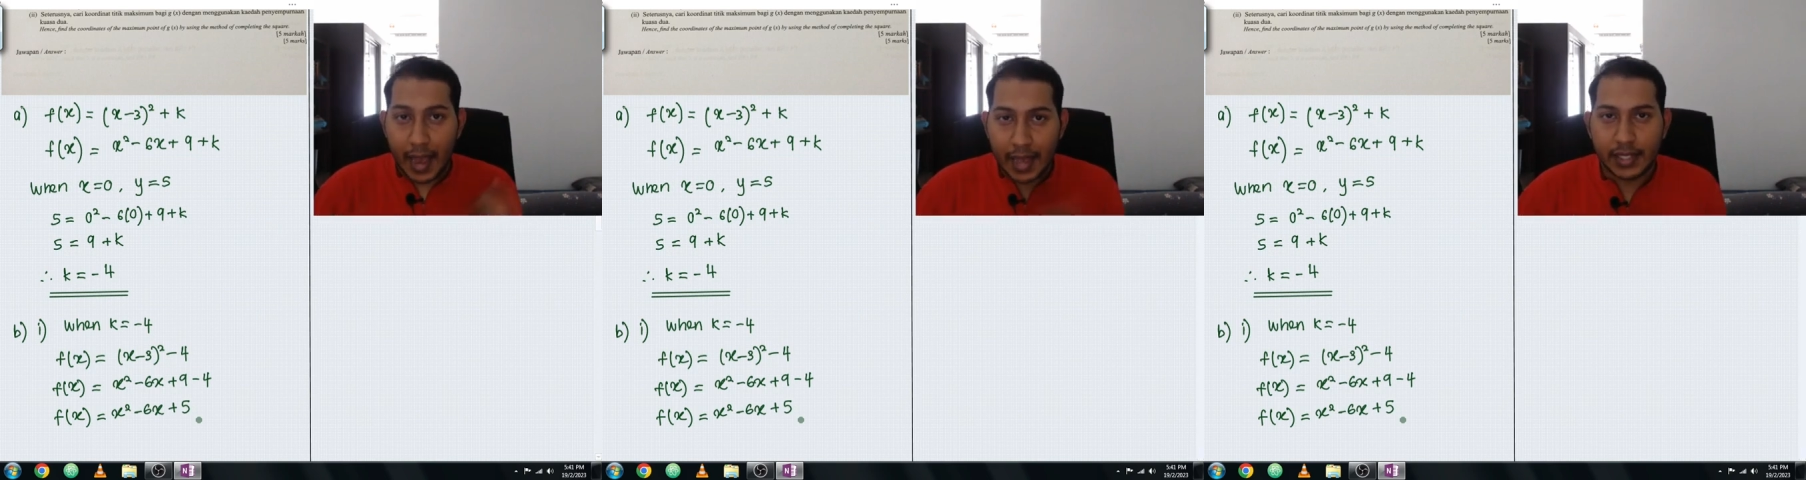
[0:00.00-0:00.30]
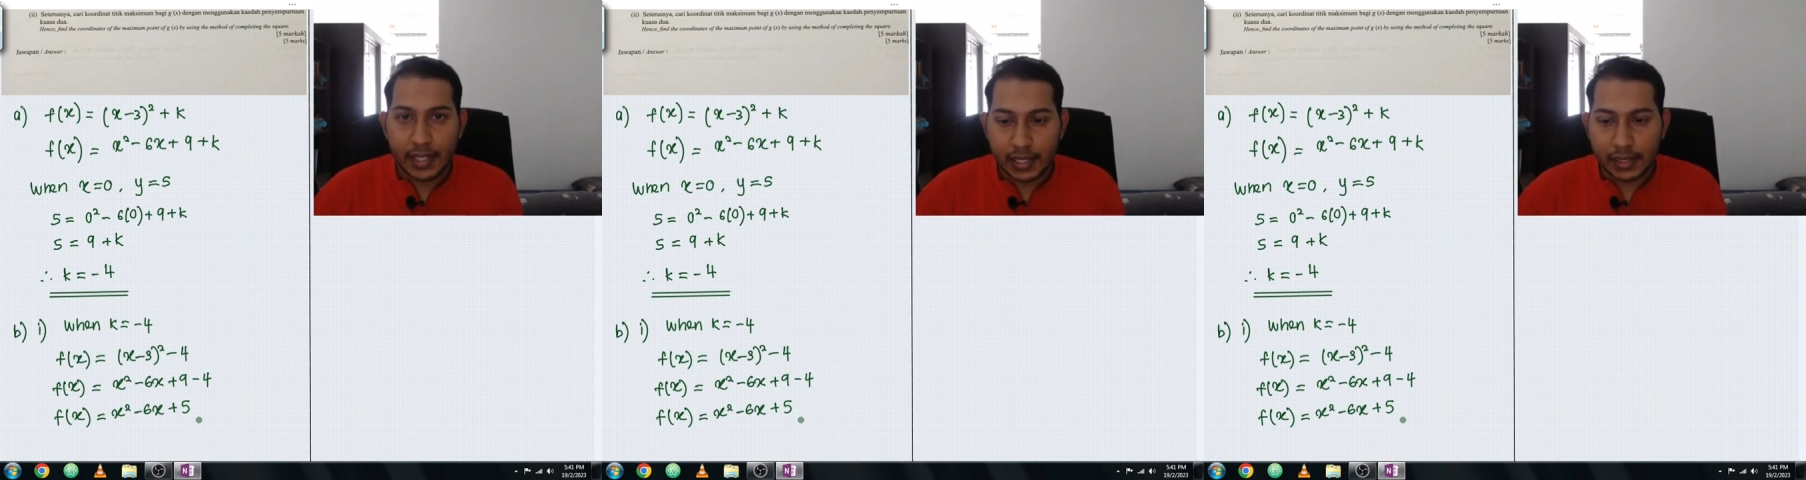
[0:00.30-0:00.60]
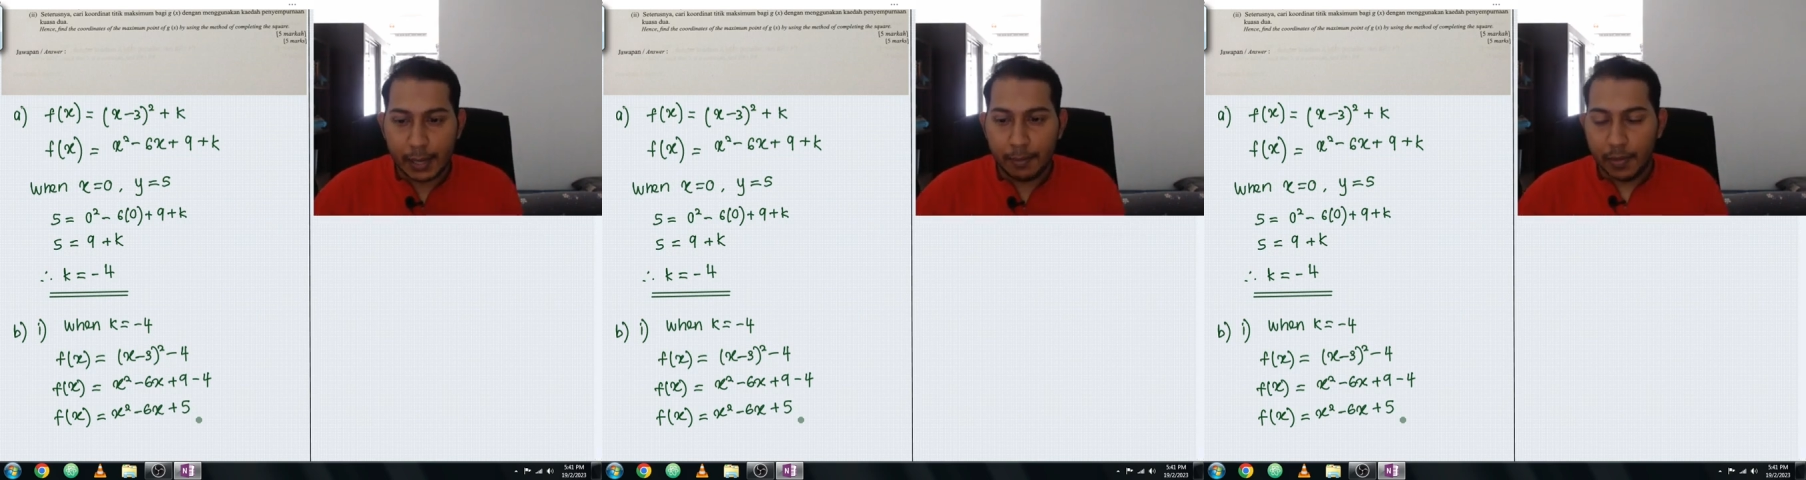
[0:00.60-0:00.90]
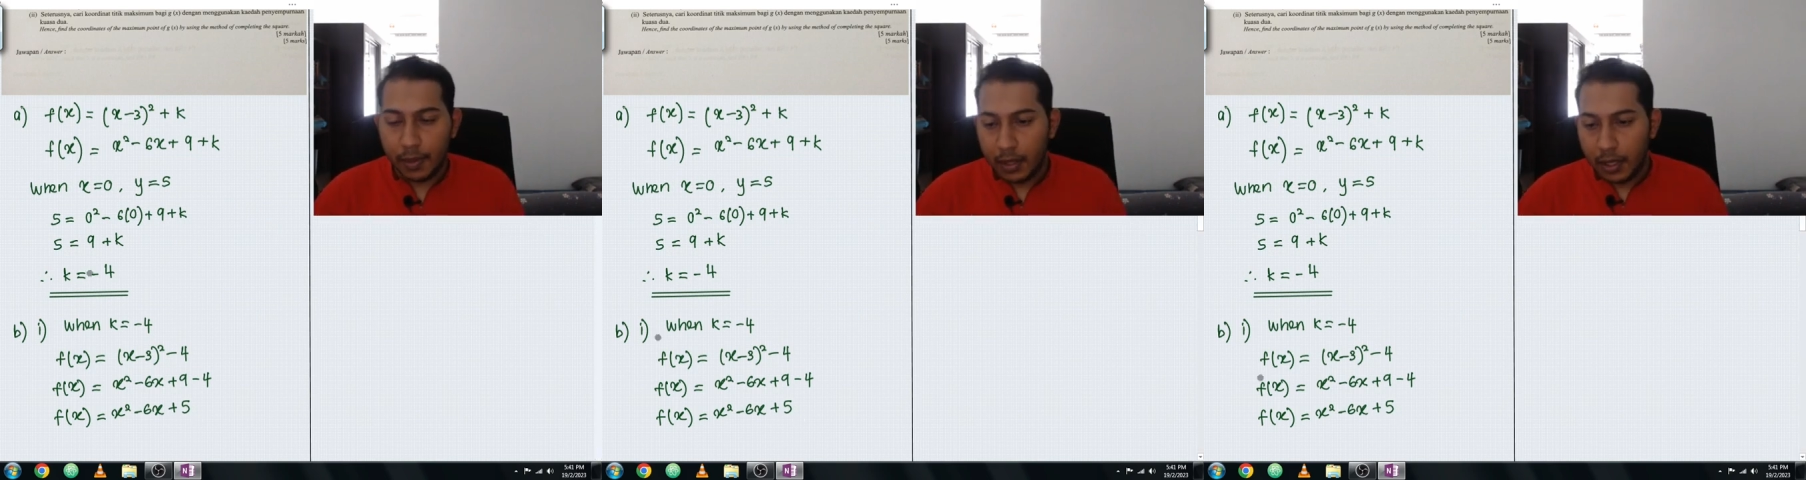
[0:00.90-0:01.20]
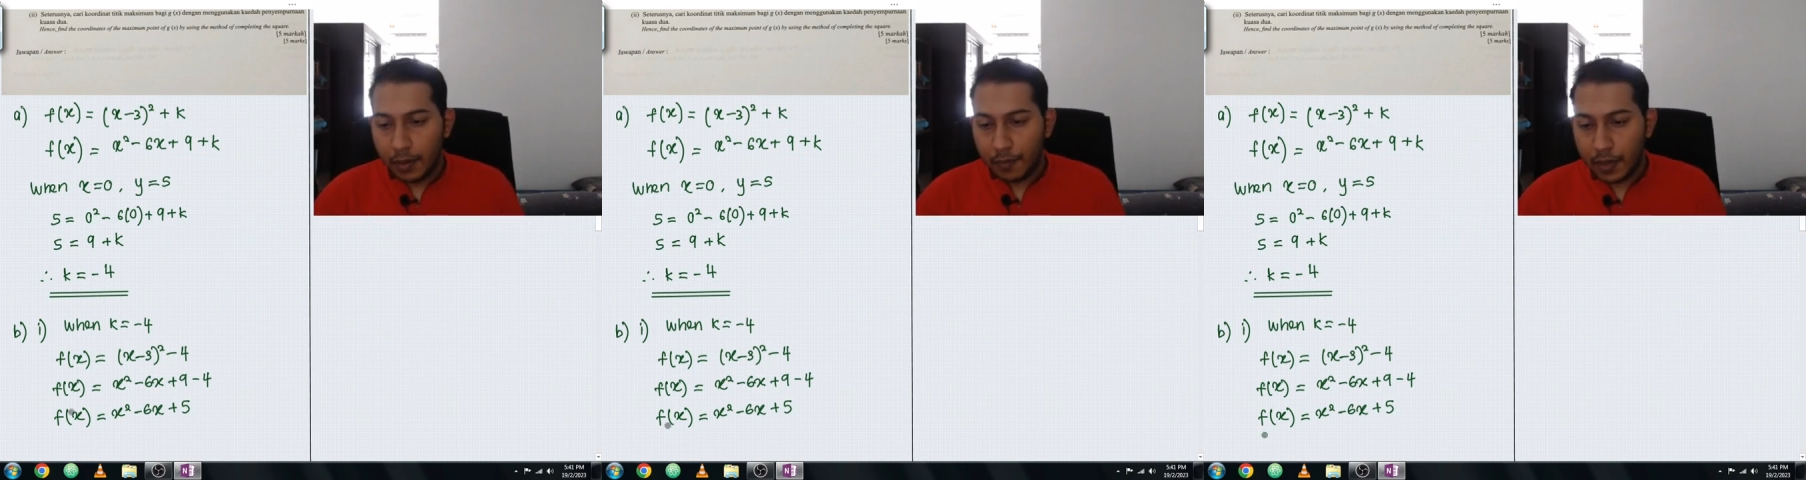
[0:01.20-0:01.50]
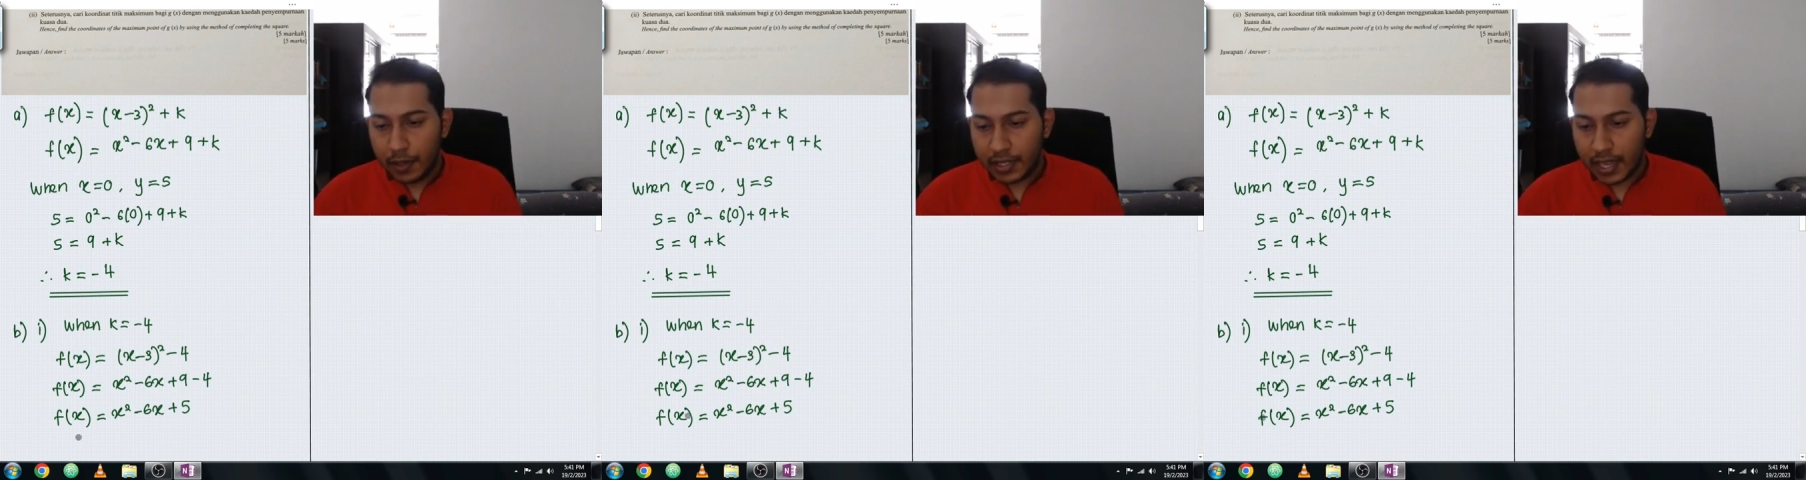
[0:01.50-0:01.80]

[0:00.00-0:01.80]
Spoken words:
x-intercept, we set